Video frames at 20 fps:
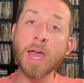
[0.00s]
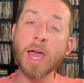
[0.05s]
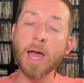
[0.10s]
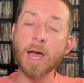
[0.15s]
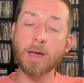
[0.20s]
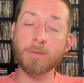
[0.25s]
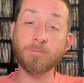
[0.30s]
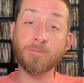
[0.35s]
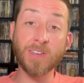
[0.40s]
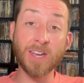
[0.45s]

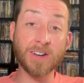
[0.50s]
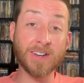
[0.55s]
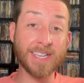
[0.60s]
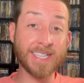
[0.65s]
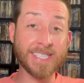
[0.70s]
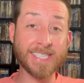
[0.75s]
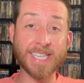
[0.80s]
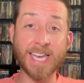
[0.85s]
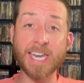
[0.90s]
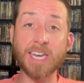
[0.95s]
I'm very
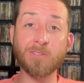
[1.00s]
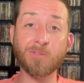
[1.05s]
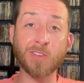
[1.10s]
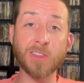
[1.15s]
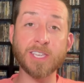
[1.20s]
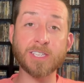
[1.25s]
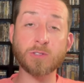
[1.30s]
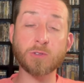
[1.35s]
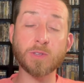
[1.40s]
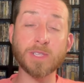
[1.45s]
excited for
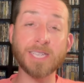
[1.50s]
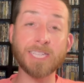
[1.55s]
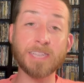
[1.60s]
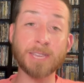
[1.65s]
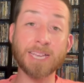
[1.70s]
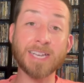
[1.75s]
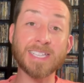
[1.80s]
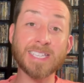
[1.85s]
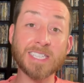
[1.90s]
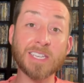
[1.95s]
this release
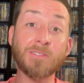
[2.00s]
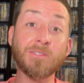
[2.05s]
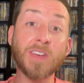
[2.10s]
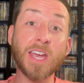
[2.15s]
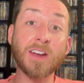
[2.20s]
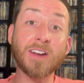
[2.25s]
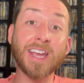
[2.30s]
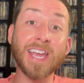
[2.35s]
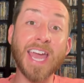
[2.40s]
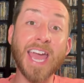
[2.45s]
because it's a
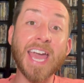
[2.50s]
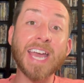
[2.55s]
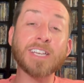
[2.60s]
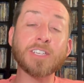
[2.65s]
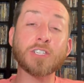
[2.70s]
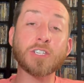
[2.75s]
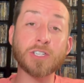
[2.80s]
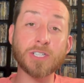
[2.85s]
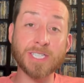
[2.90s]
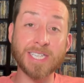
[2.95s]
very
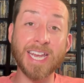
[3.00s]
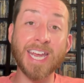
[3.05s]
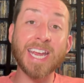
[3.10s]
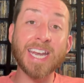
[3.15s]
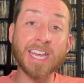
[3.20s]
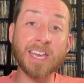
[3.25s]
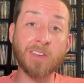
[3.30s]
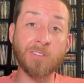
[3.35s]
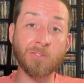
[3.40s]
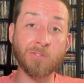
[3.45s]

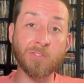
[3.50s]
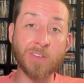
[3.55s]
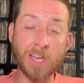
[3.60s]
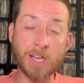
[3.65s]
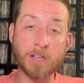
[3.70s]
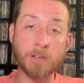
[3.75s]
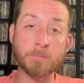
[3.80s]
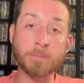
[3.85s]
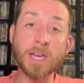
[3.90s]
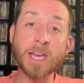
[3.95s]
entertaining
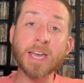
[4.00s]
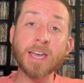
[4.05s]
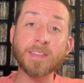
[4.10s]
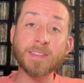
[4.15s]
film